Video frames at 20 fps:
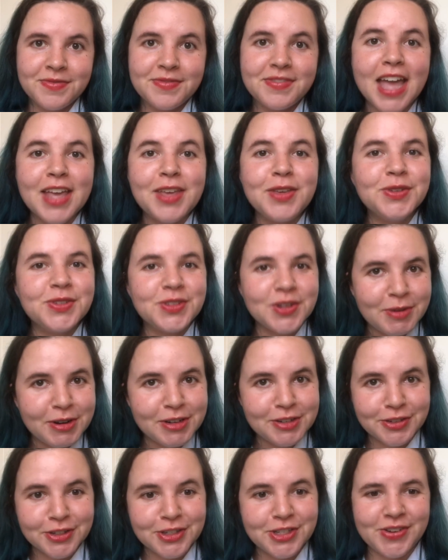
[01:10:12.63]
Thank you so
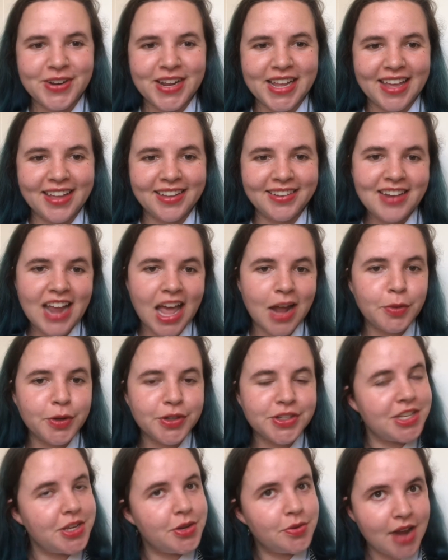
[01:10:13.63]
much for tuning in, and we'll
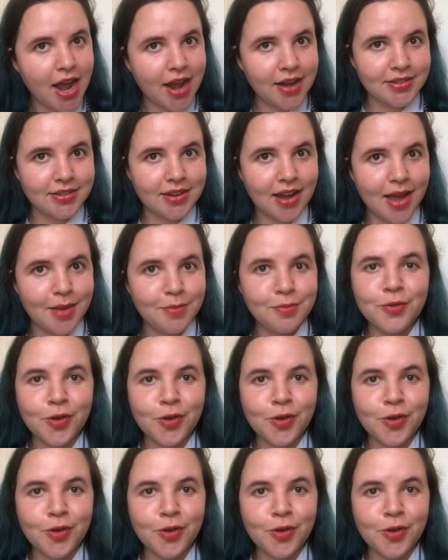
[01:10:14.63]
see you next time